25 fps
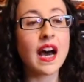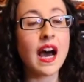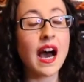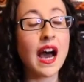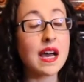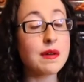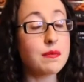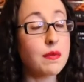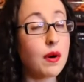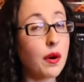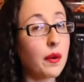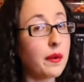
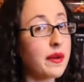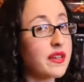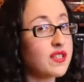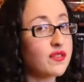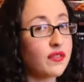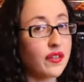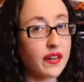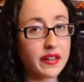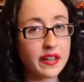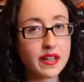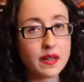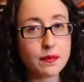I'm always
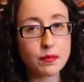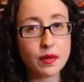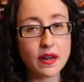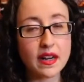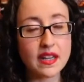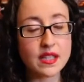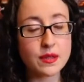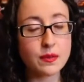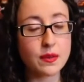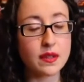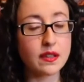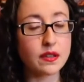very
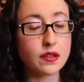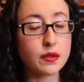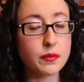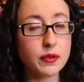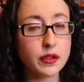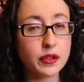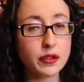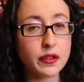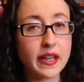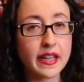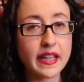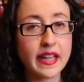impressed with
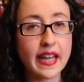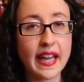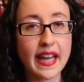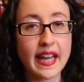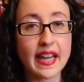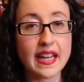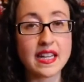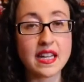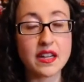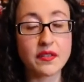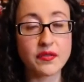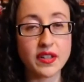illumicrate
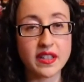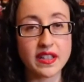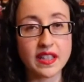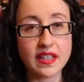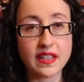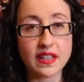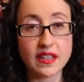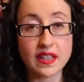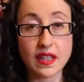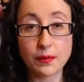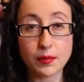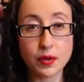and everything
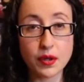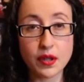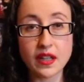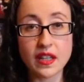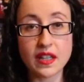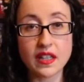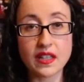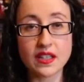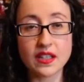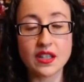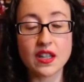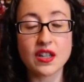that they put
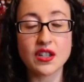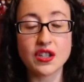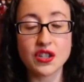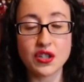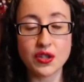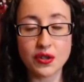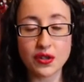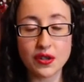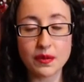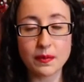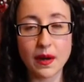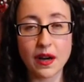
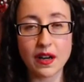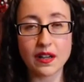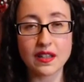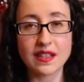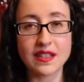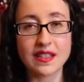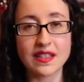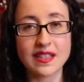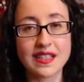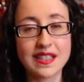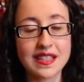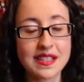into their
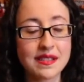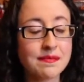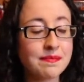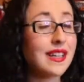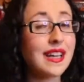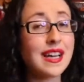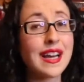boxes.